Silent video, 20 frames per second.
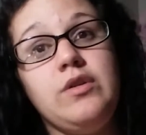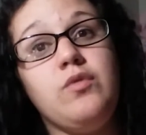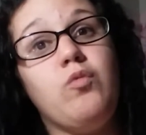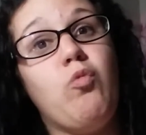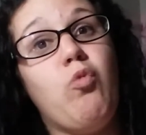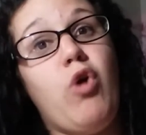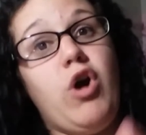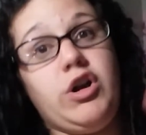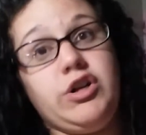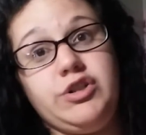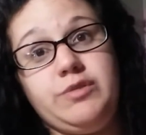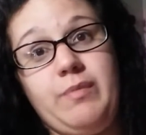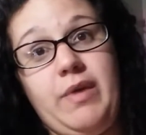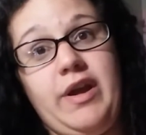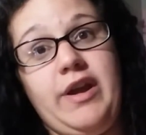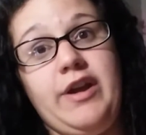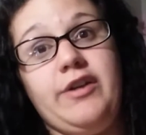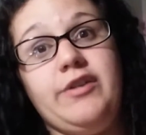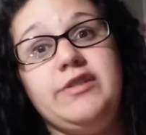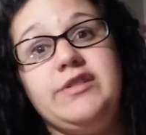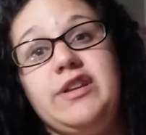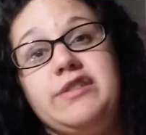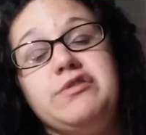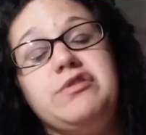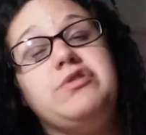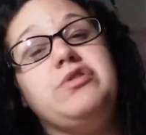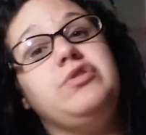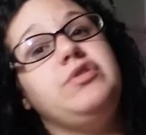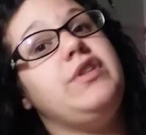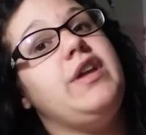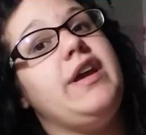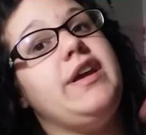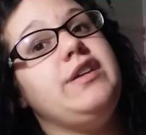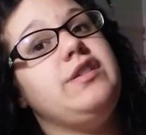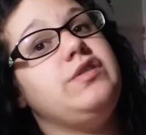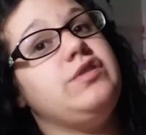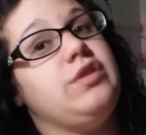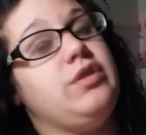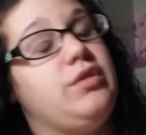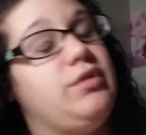wash my hair, is on the third day.
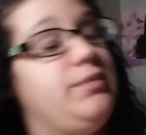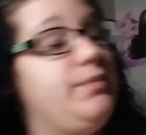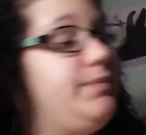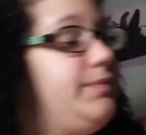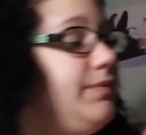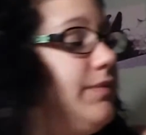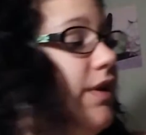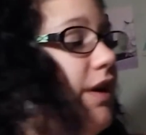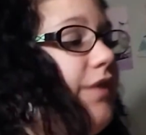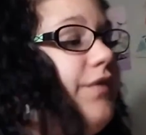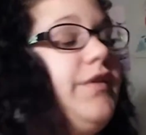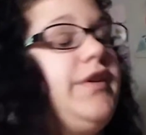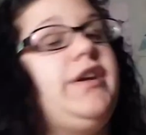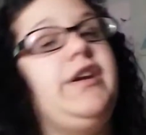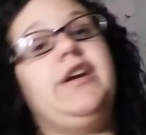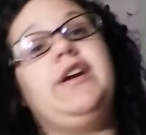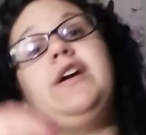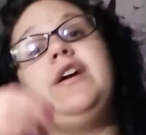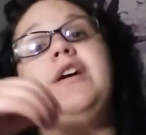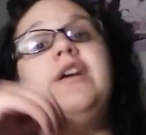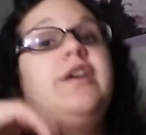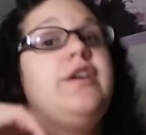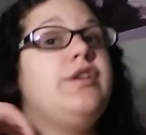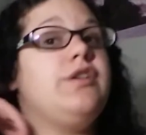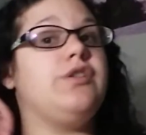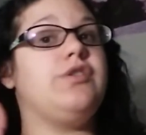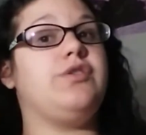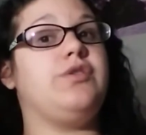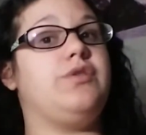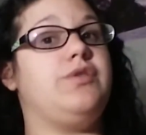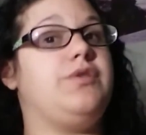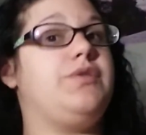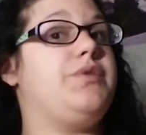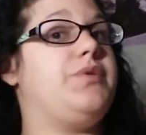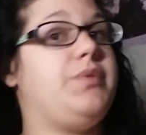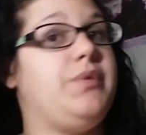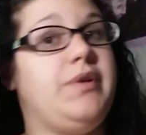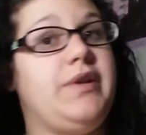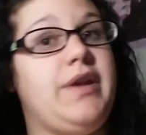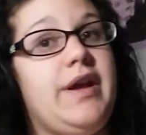So every
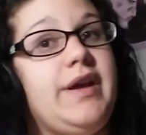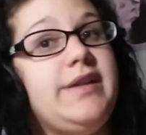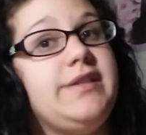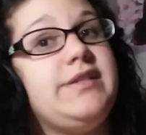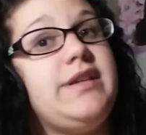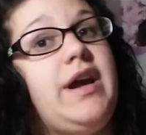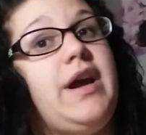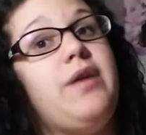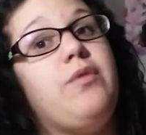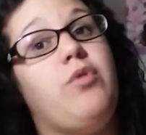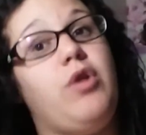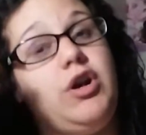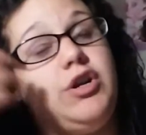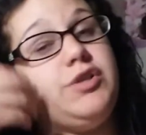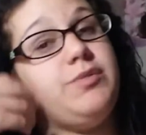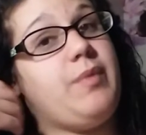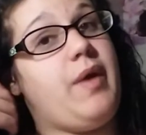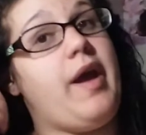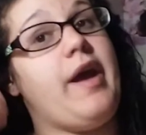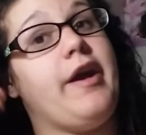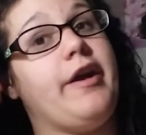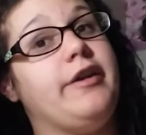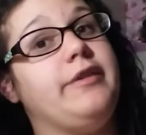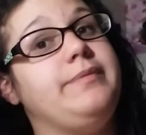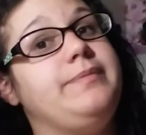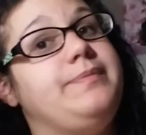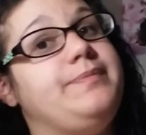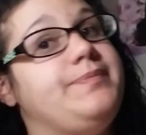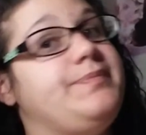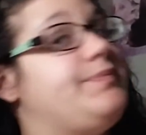3 days I wash my hair.